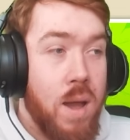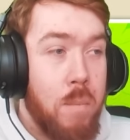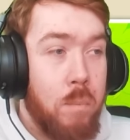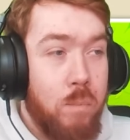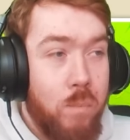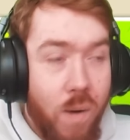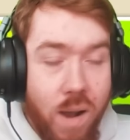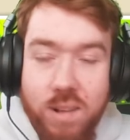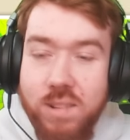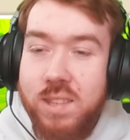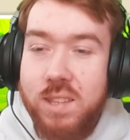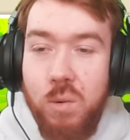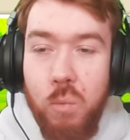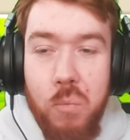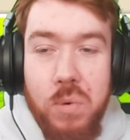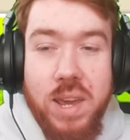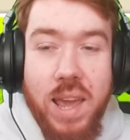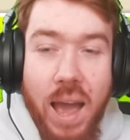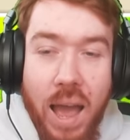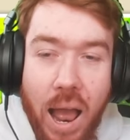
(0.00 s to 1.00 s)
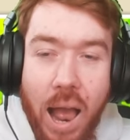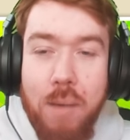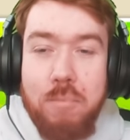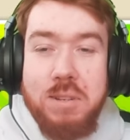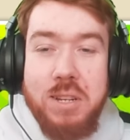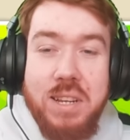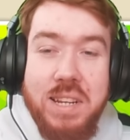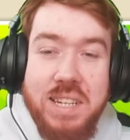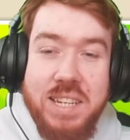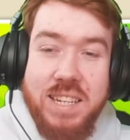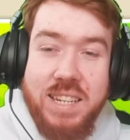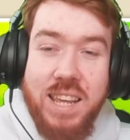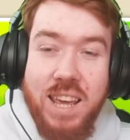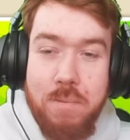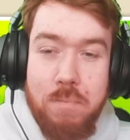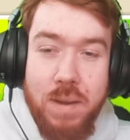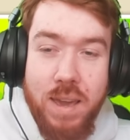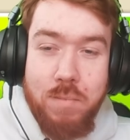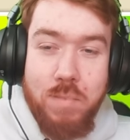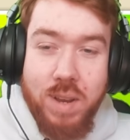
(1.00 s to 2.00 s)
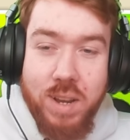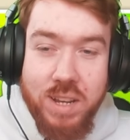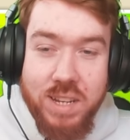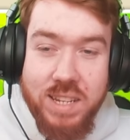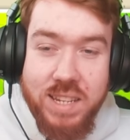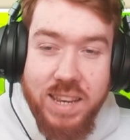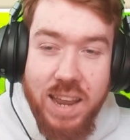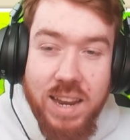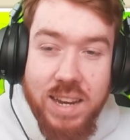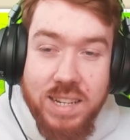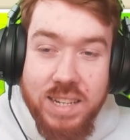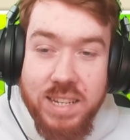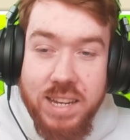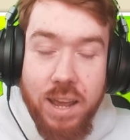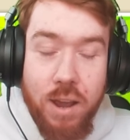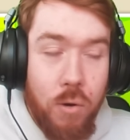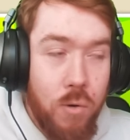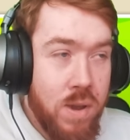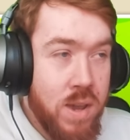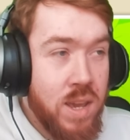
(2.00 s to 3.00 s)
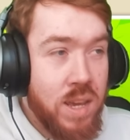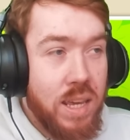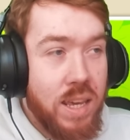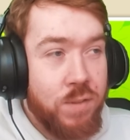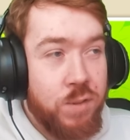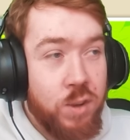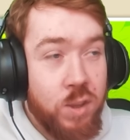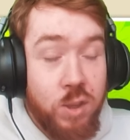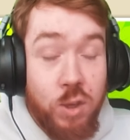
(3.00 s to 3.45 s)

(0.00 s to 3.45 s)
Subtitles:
but we absolutely skip it, because Denzel, if you